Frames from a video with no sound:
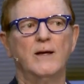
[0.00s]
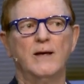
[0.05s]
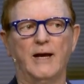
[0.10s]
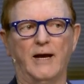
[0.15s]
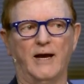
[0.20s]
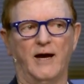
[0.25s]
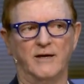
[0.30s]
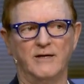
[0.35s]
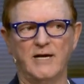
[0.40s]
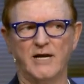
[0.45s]

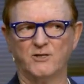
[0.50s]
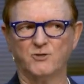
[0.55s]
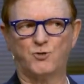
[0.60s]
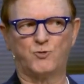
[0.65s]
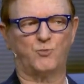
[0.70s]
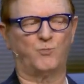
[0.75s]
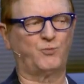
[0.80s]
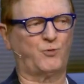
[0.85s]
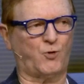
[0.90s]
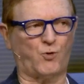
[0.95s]
an
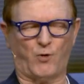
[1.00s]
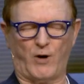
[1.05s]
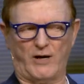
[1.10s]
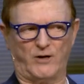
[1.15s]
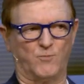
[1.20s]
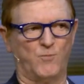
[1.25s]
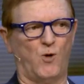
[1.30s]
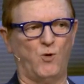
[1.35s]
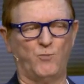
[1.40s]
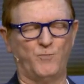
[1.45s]

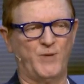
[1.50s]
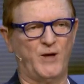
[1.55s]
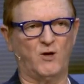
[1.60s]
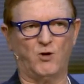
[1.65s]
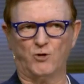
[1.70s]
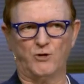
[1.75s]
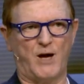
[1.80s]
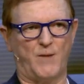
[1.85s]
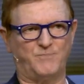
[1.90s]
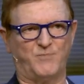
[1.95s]
incredible
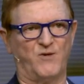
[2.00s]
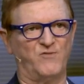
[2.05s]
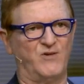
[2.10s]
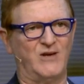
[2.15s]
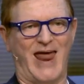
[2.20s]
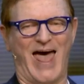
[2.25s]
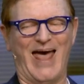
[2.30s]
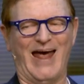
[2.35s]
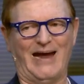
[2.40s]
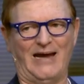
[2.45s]
buildup of an
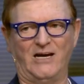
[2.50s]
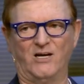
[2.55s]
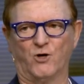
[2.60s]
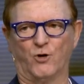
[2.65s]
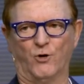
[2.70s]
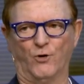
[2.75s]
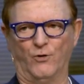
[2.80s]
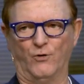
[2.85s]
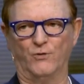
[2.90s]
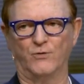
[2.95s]

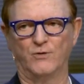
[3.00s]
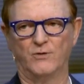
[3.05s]
anger